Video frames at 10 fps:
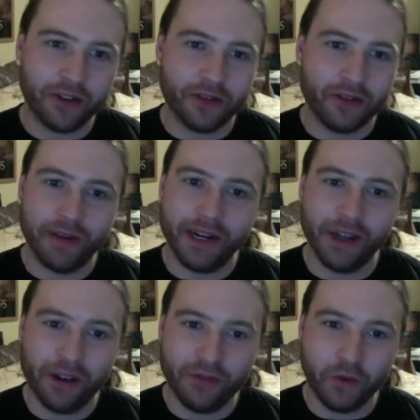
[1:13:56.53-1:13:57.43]
3 minute
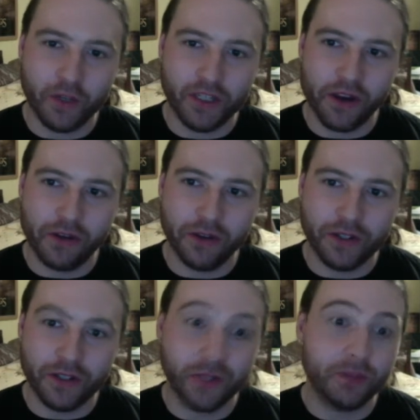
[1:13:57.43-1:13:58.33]
long voice notes,
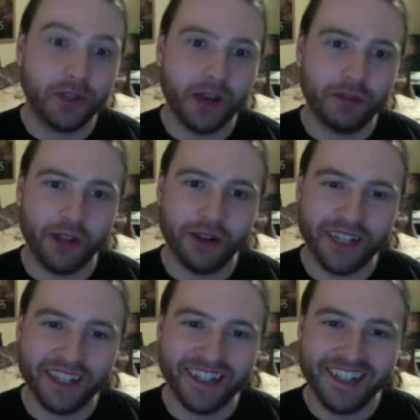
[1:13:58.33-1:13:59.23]
sometimes
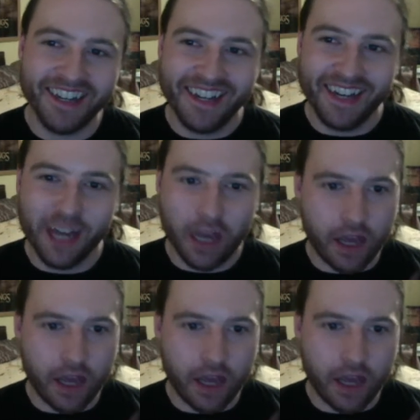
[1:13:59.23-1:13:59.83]
longer. And